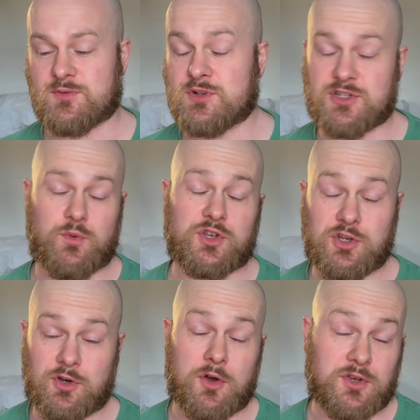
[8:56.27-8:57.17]
which is what
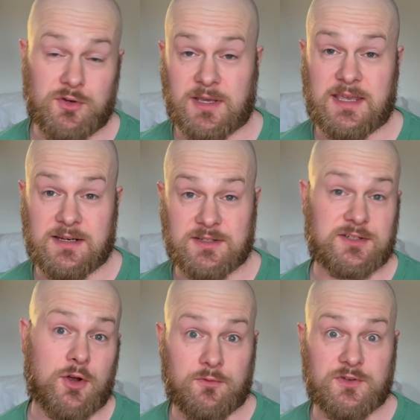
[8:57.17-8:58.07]
Hugo Keenan's
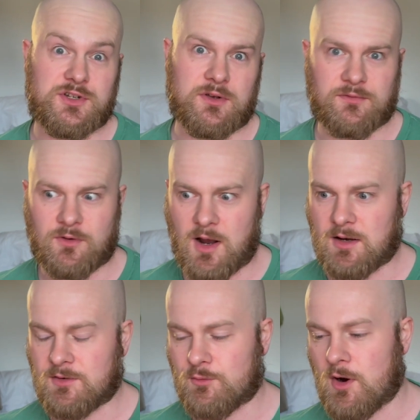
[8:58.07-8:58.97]
known for doing for
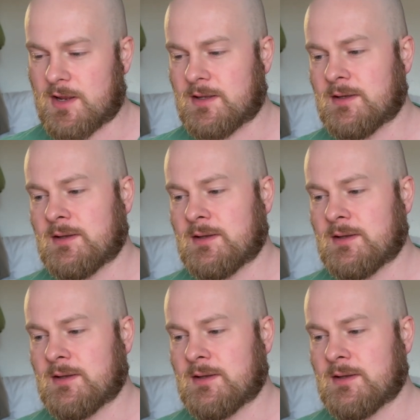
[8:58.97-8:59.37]
Ireland, right?